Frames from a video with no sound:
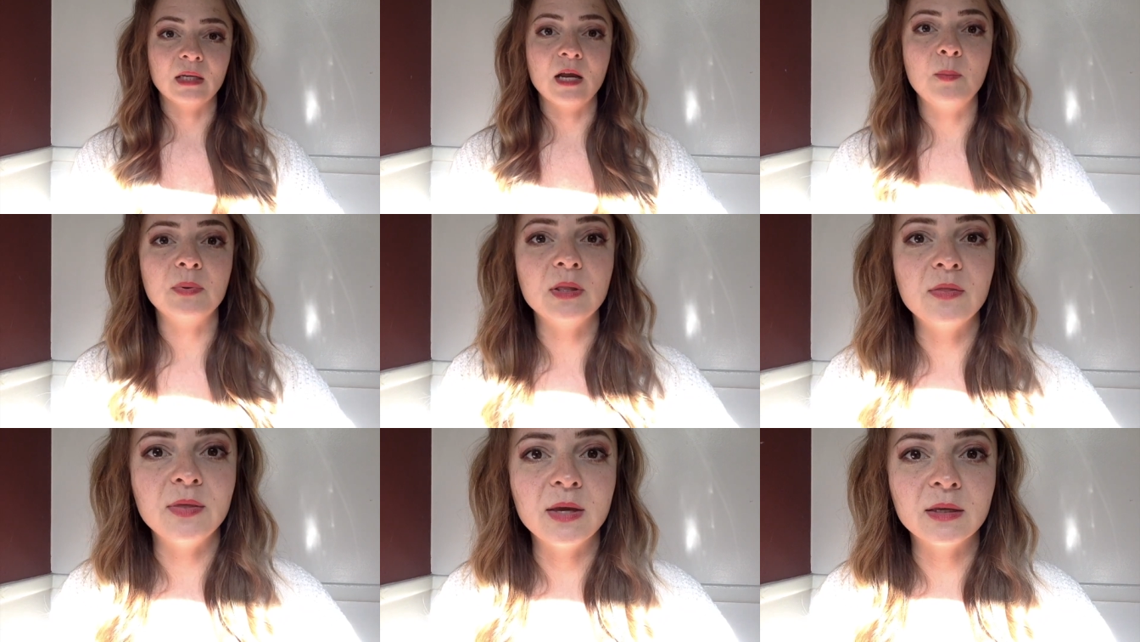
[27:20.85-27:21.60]
Couple
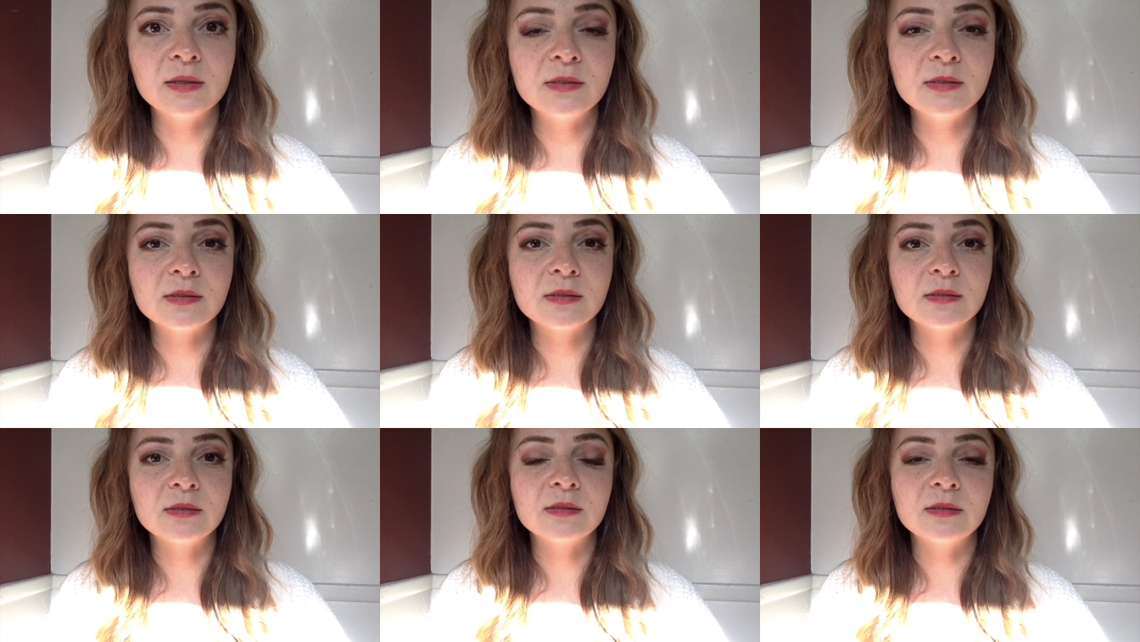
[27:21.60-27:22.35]
of things.
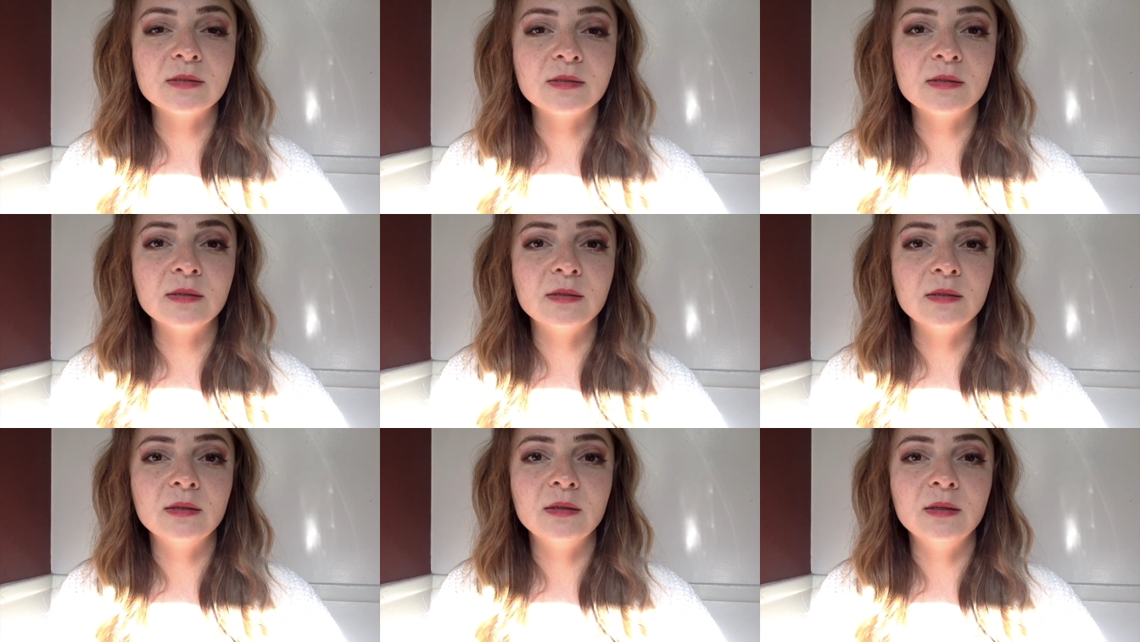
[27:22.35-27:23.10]

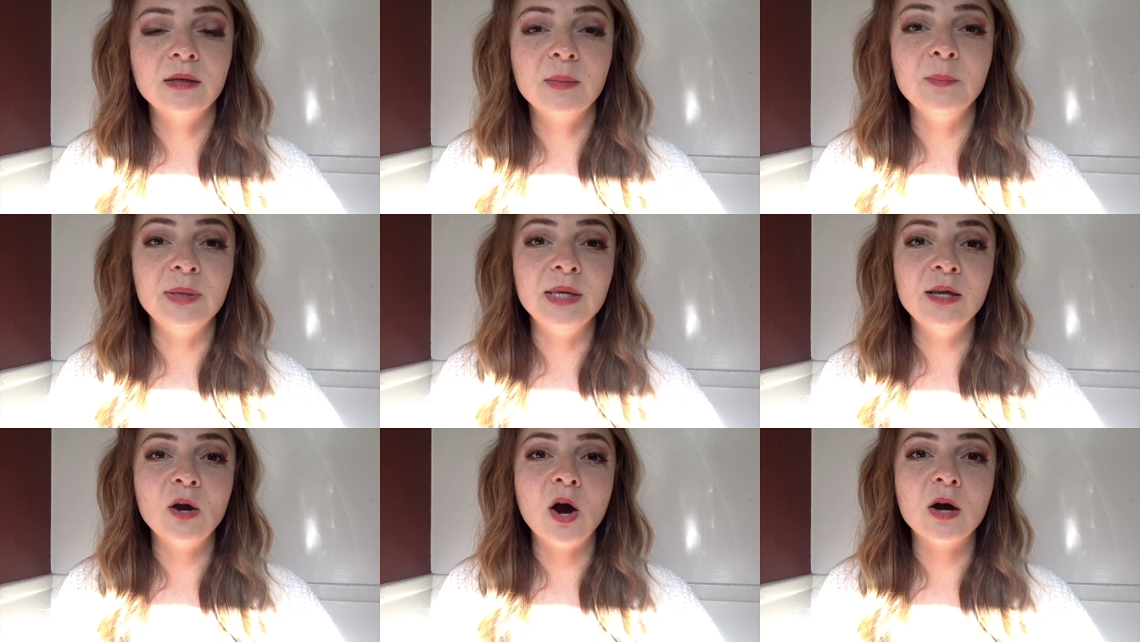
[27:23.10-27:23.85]

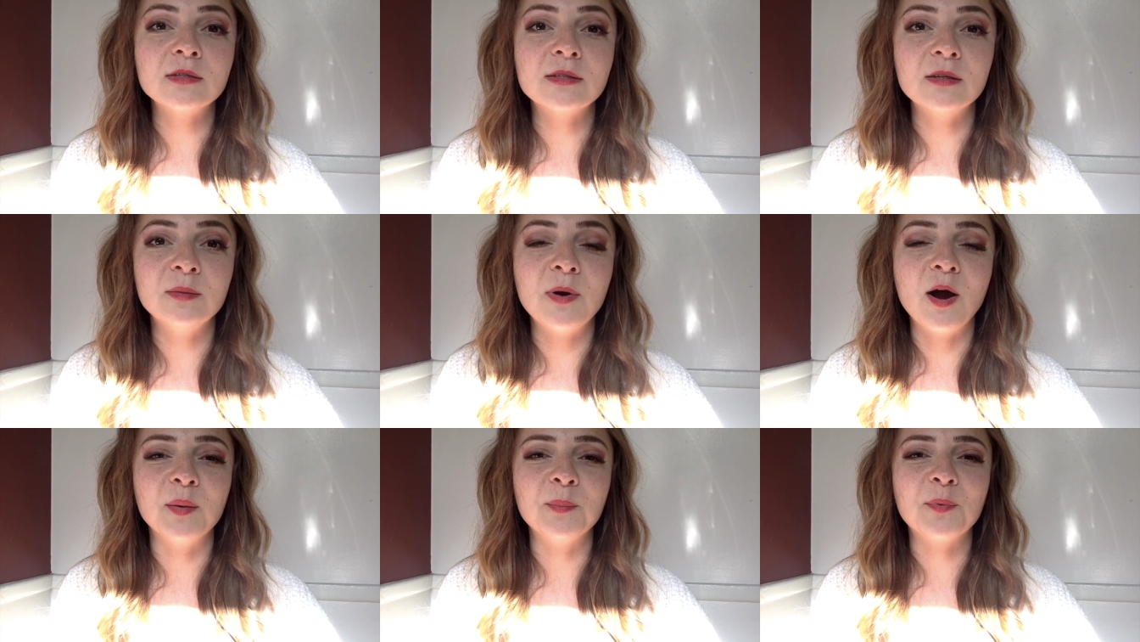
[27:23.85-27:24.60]
Be awesome
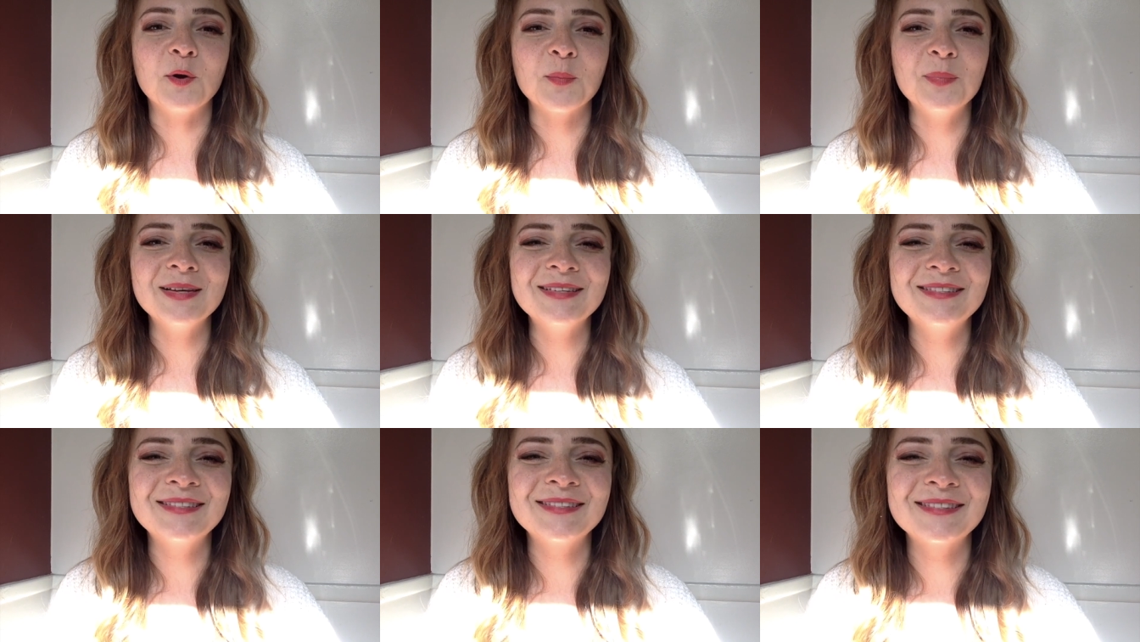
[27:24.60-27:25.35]
on
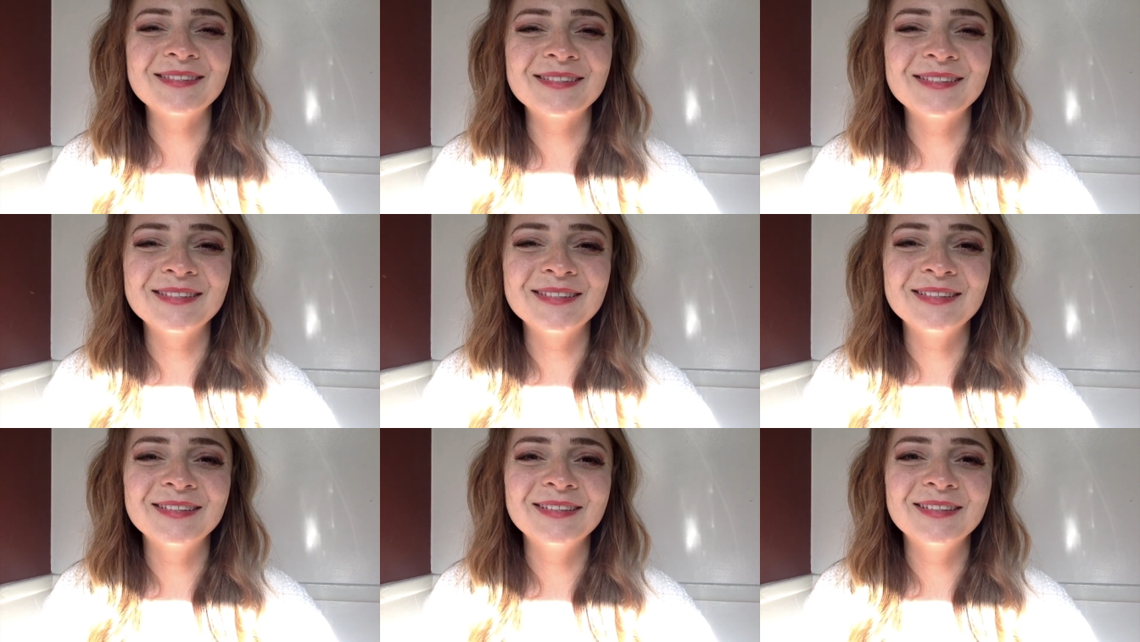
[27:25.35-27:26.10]
purpose.
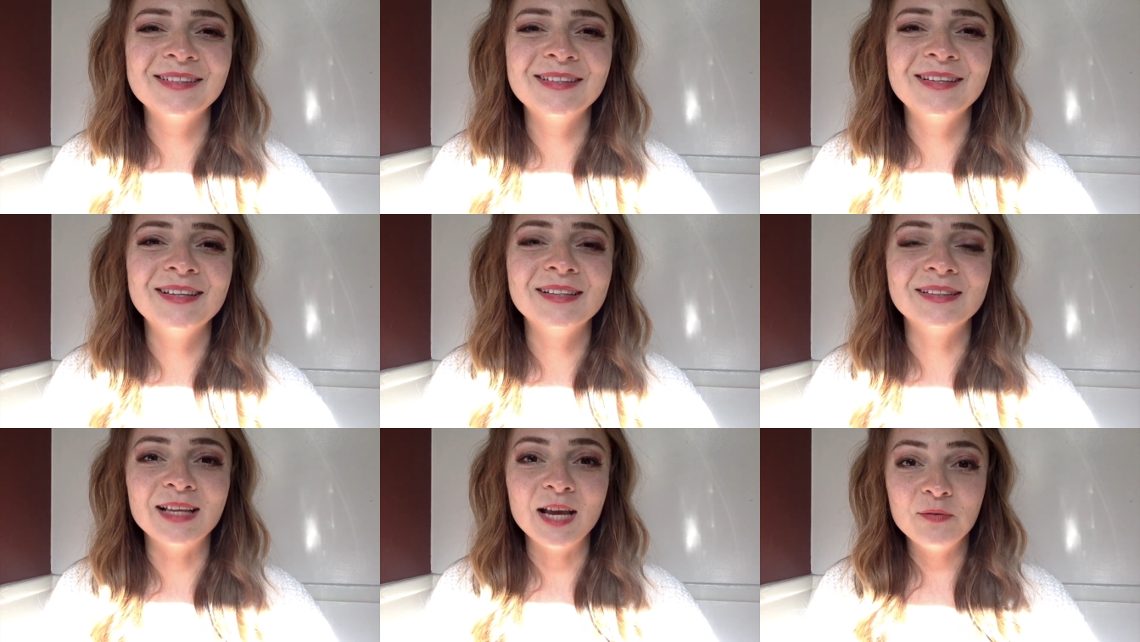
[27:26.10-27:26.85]

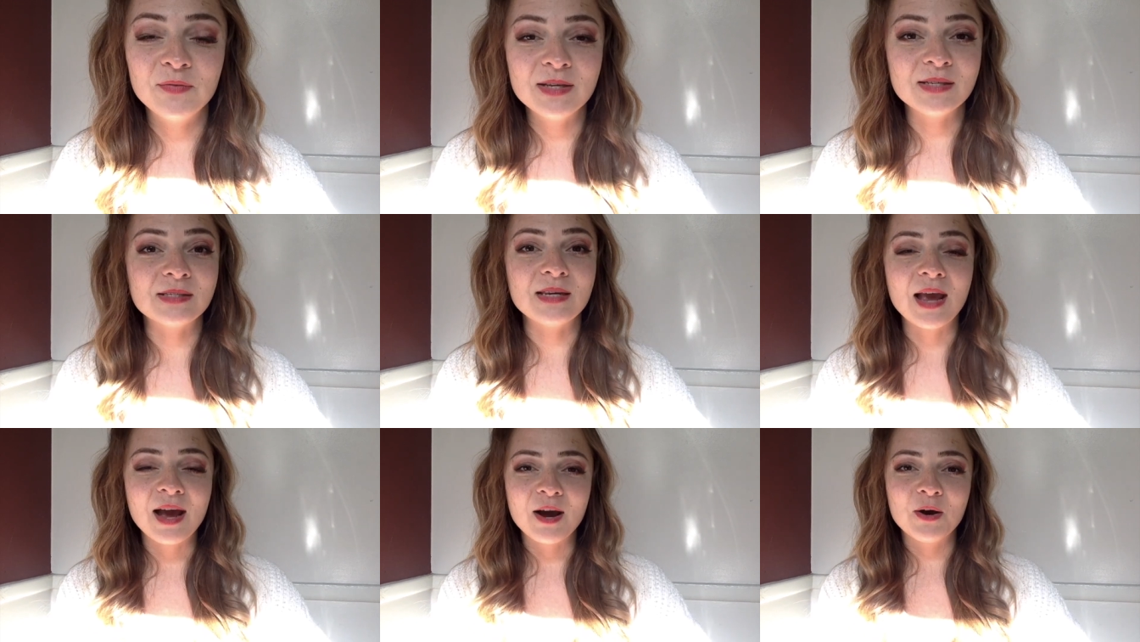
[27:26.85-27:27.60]
Life is
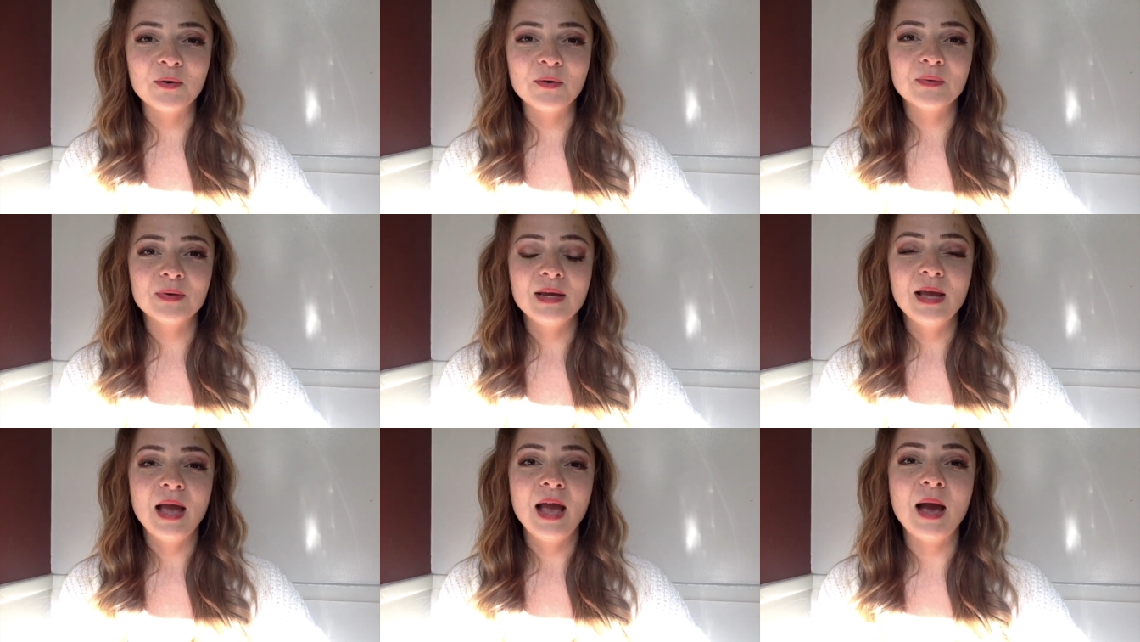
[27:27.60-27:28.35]
now.
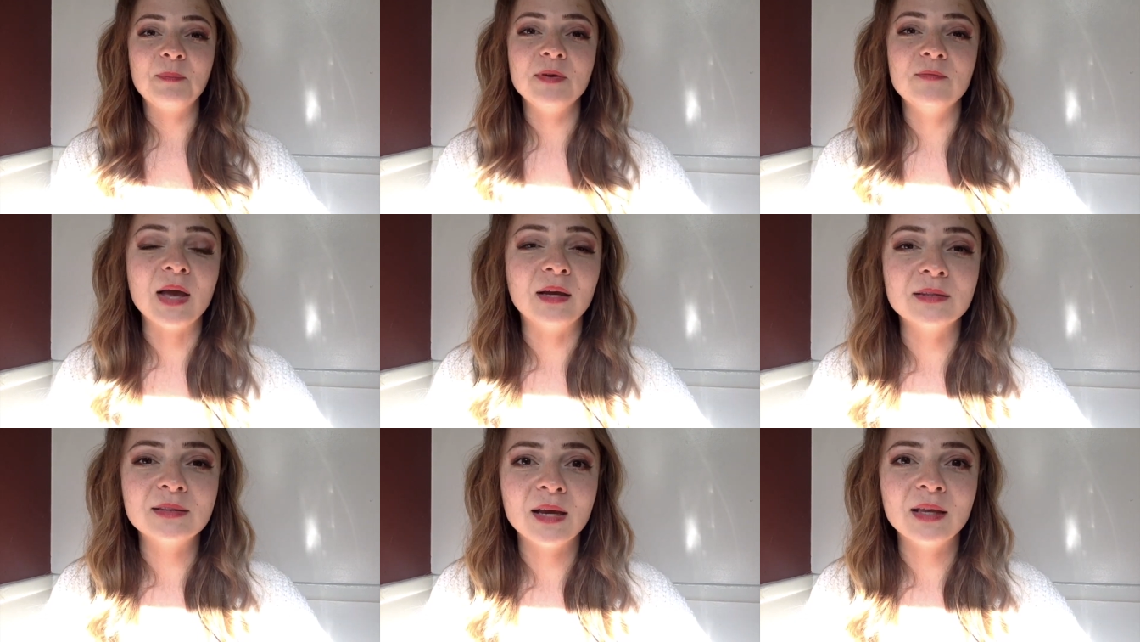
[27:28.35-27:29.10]
Happy
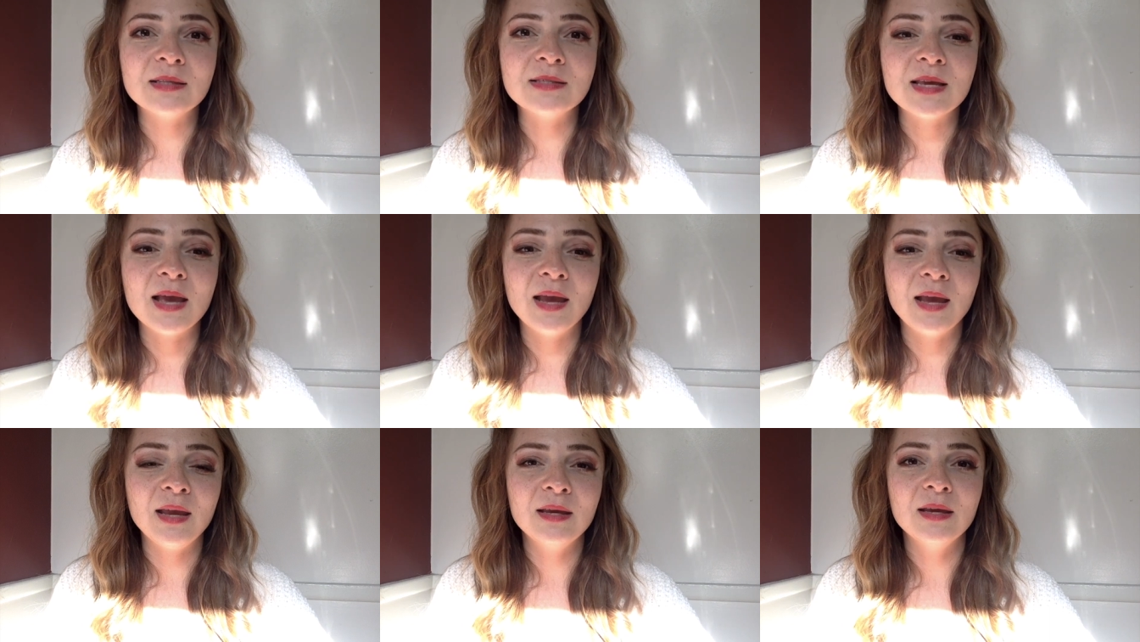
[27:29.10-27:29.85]
Valentine's
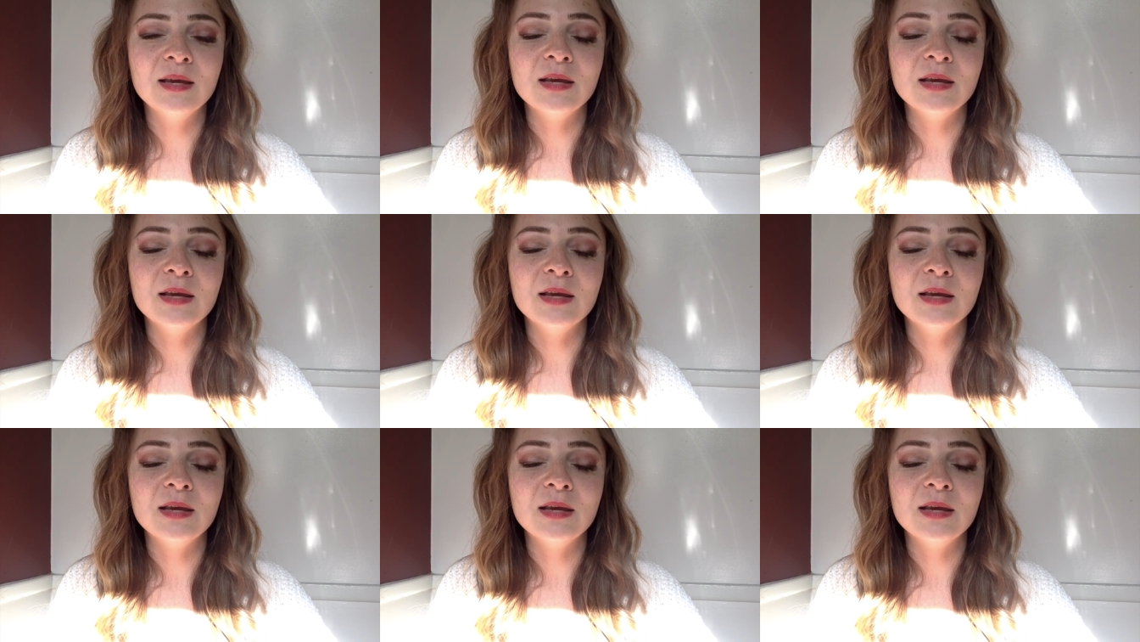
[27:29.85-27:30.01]
Day.